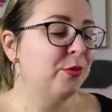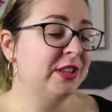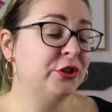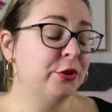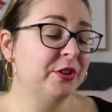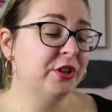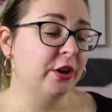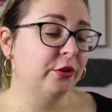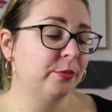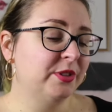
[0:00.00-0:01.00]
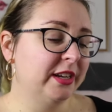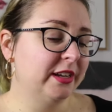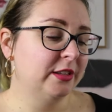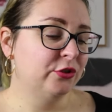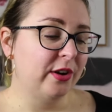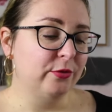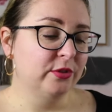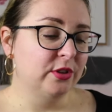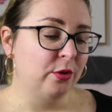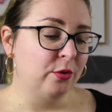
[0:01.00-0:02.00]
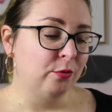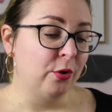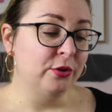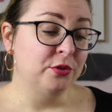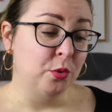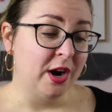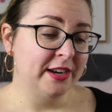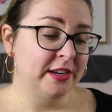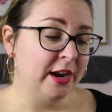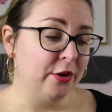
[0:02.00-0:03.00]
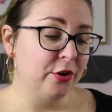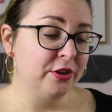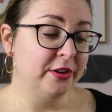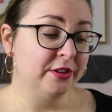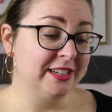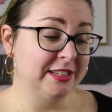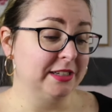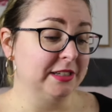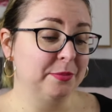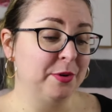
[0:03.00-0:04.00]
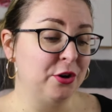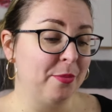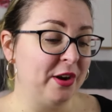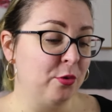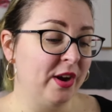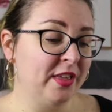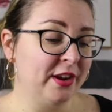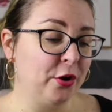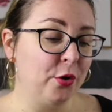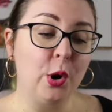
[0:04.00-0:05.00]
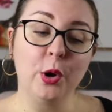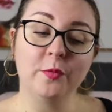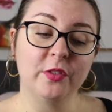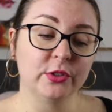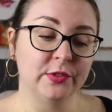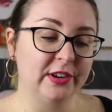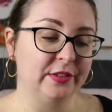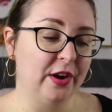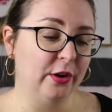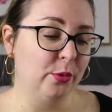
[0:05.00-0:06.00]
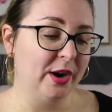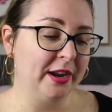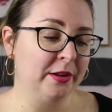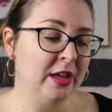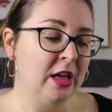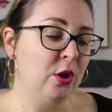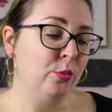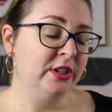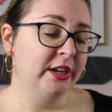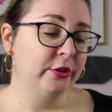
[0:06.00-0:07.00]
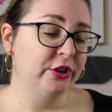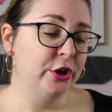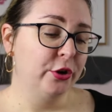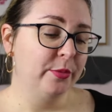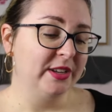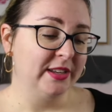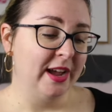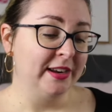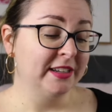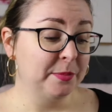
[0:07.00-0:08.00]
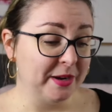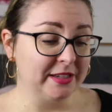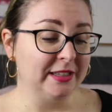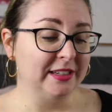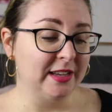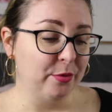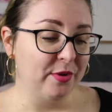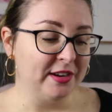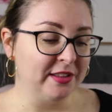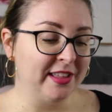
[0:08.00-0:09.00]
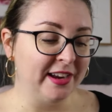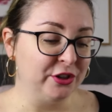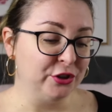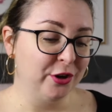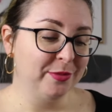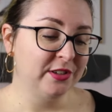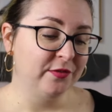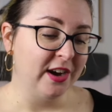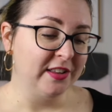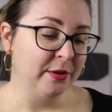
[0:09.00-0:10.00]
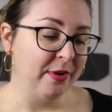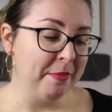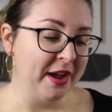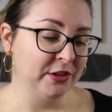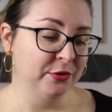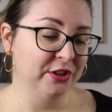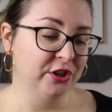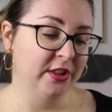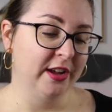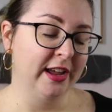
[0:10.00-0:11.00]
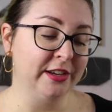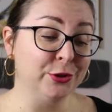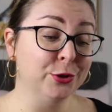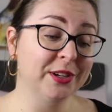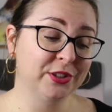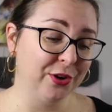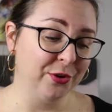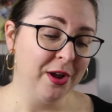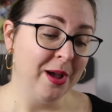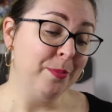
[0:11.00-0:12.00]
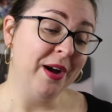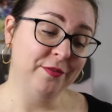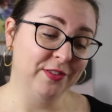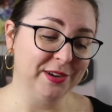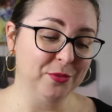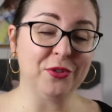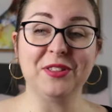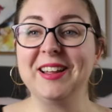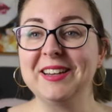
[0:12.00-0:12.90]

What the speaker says: With his human Yacoub, Tinka travels roads wide and narrow, near and distant, but no matter where they go, home feels very far away. When Tinka and Yacoub are unexpectedly separated, they are determined to find their way back to each other, and in doing so, might find more than they